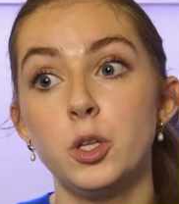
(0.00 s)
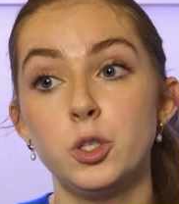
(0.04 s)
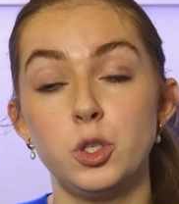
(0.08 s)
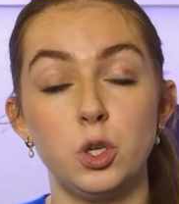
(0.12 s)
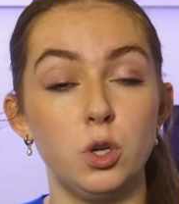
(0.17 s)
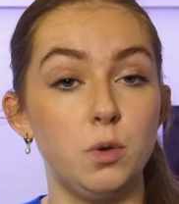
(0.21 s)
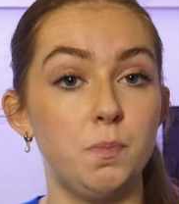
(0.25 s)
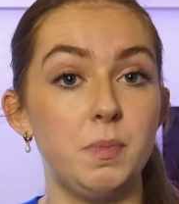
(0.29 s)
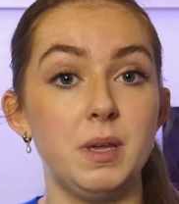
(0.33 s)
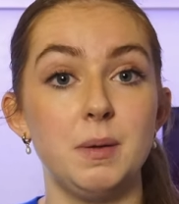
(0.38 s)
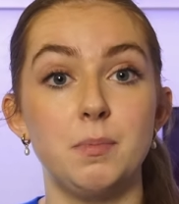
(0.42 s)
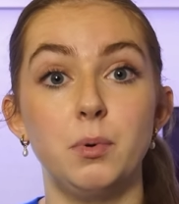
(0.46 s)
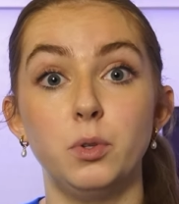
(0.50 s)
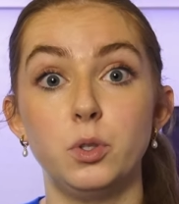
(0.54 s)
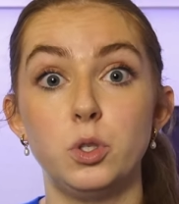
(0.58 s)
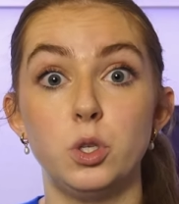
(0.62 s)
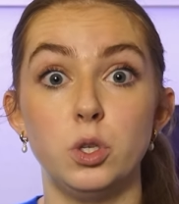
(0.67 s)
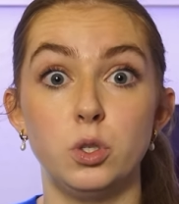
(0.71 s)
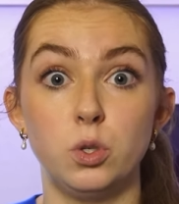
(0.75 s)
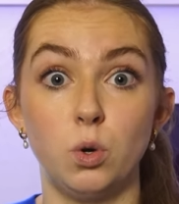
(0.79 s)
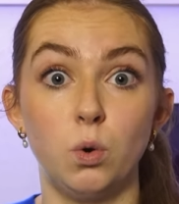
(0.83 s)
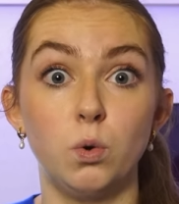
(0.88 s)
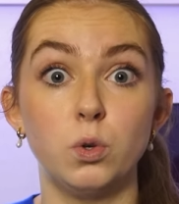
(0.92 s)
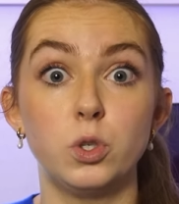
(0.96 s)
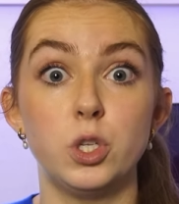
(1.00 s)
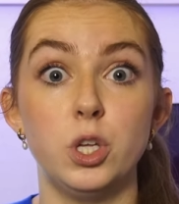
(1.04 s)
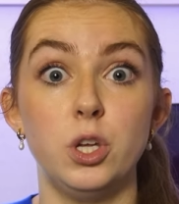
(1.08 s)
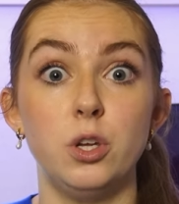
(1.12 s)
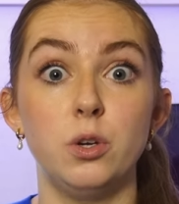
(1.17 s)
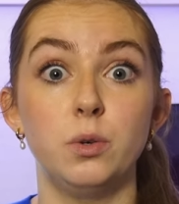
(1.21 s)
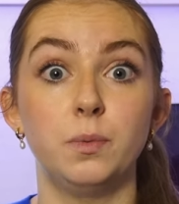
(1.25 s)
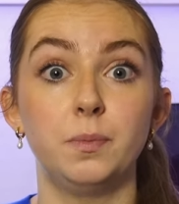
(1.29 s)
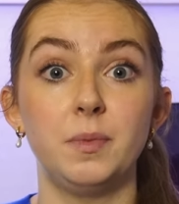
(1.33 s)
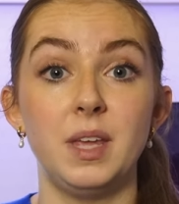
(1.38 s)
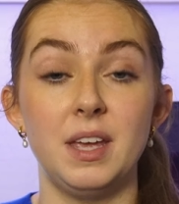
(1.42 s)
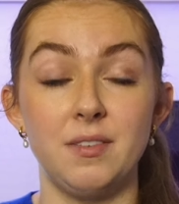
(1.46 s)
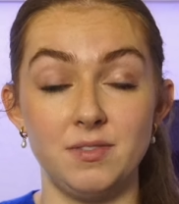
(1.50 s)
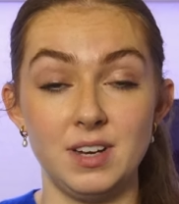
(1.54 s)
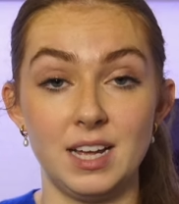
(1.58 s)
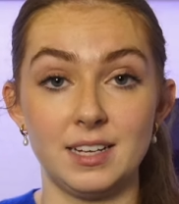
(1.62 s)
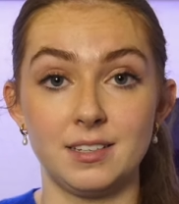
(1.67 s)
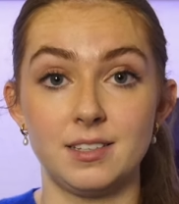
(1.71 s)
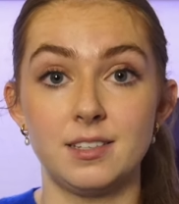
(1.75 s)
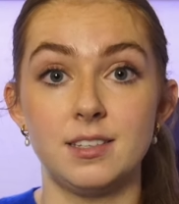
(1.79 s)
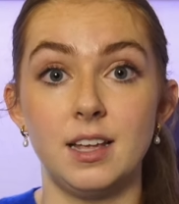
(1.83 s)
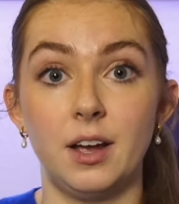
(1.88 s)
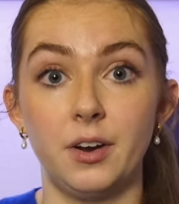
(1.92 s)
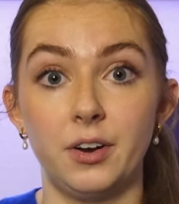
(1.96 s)
to people to talk to if
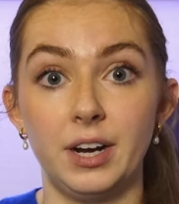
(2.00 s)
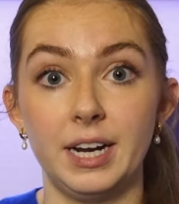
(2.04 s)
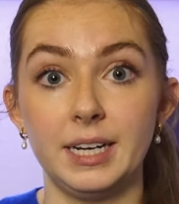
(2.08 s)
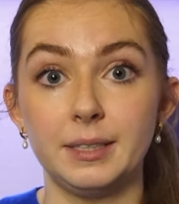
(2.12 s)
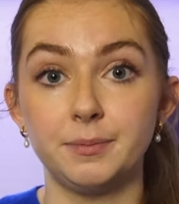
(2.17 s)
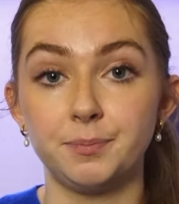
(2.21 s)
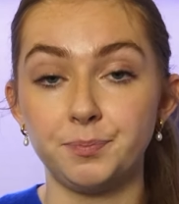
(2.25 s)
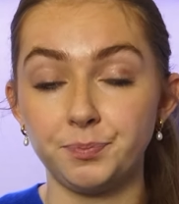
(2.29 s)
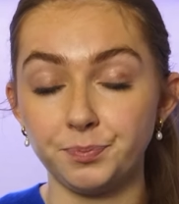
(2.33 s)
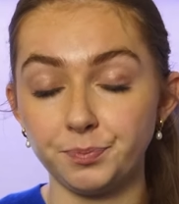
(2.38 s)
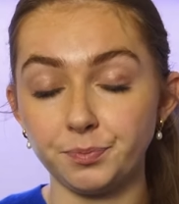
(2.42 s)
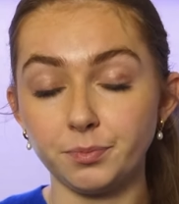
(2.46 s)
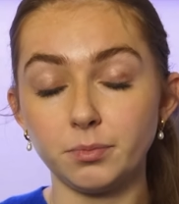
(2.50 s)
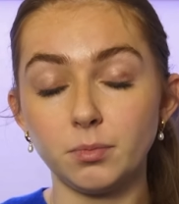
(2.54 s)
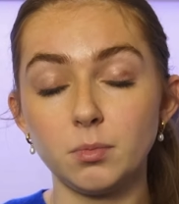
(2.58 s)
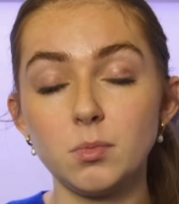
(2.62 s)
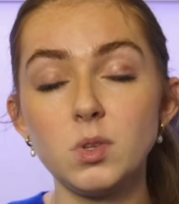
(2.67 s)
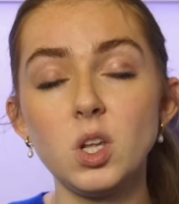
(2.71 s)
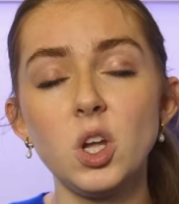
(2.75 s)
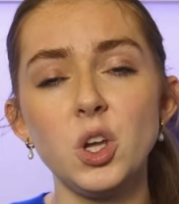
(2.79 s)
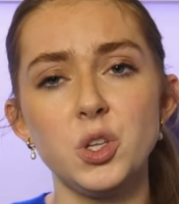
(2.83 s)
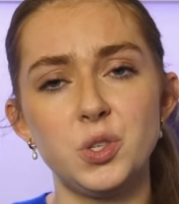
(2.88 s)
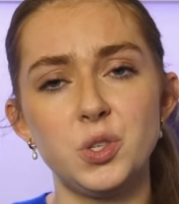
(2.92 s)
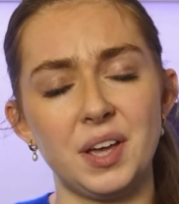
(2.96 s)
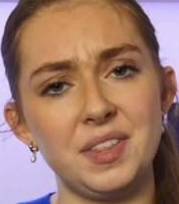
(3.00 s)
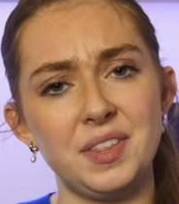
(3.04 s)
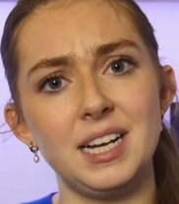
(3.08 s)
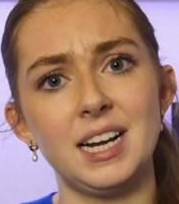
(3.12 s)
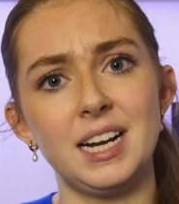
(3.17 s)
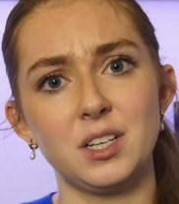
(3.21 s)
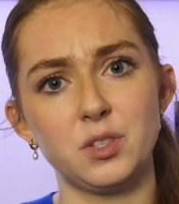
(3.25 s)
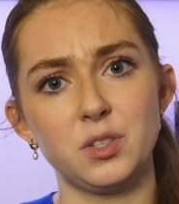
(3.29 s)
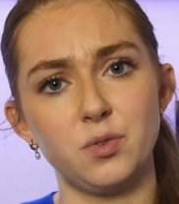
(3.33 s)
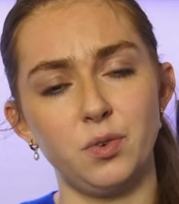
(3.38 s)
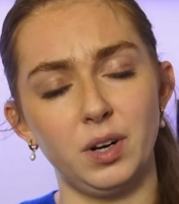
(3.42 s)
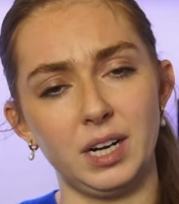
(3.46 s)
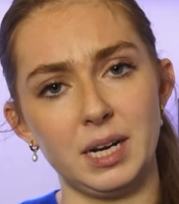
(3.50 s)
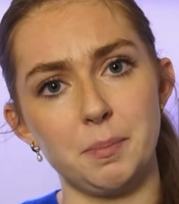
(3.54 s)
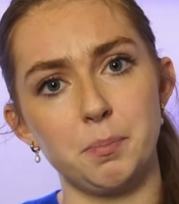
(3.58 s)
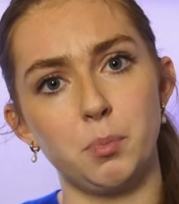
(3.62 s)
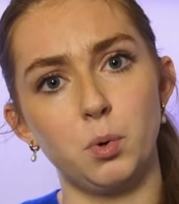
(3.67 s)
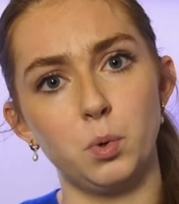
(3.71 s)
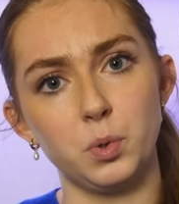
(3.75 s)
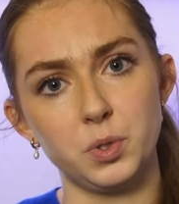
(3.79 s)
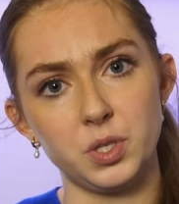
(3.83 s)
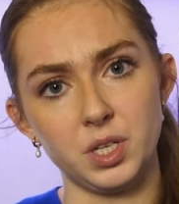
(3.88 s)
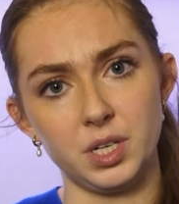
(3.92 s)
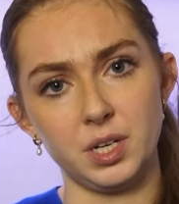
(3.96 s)
necessary. So I think that's really
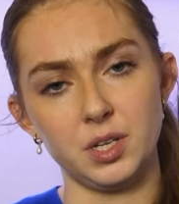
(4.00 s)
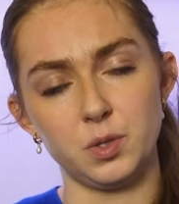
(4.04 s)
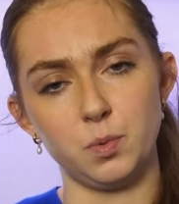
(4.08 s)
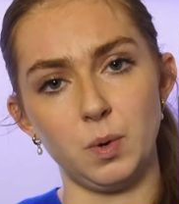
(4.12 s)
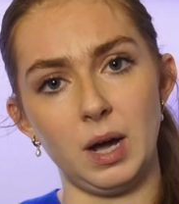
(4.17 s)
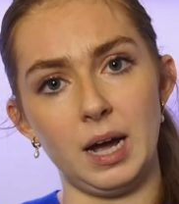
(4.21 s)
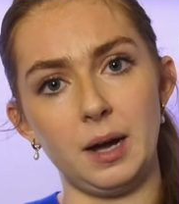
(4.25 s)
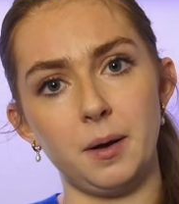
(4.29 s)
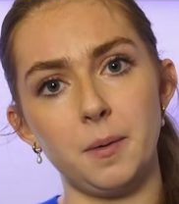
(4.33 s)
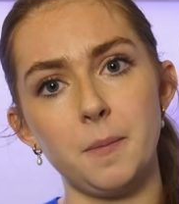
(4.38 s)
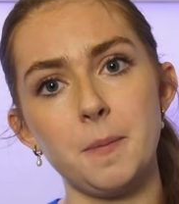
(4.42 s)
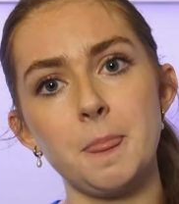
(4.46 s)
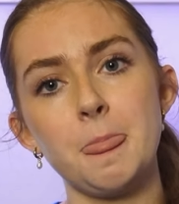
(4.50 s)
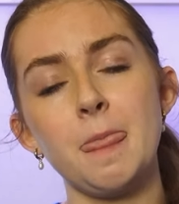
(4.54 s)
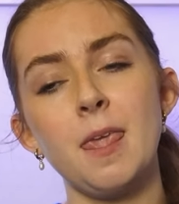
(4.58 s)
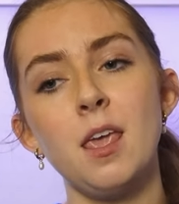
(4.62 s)
important as well.